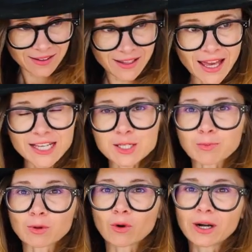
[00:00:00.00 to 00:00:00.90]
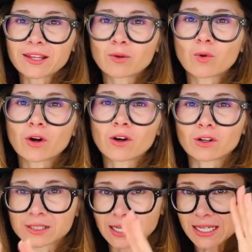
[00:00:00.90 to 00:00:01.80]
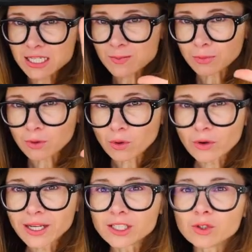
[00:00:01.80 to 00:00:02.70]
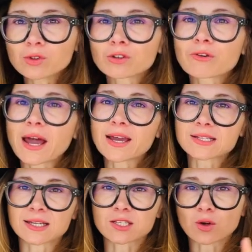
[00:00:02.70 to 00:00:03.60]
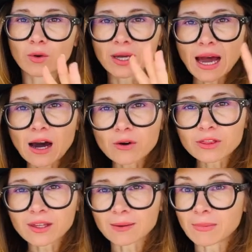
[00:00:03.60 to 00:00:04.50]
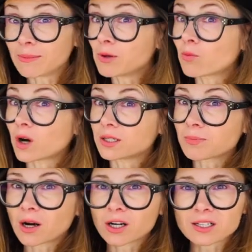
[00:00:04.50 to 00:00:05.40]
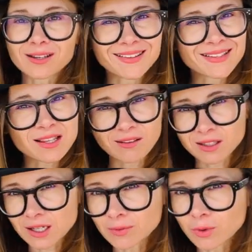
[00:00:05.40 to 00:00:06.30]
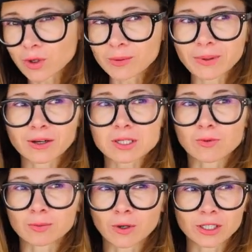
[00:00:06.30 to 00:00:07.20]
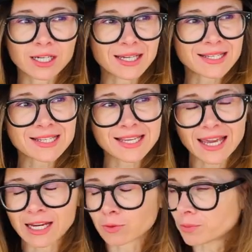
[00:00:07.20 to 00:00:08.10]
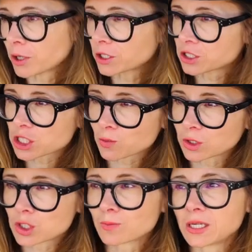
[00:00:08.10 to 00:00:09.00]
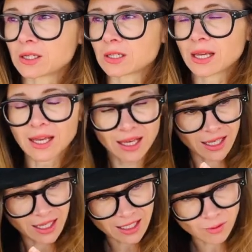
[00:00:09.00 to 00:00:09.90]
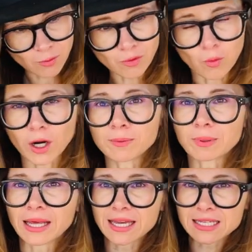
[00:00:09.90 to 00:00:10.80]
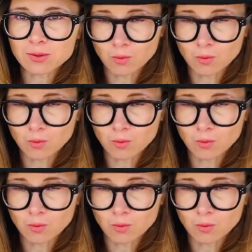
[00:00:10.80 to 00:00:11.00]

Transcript: exploring the world, exploring new horizons, going out there. Maybe one partner is not on board because one partner is scared. One partner just wants to be in one place,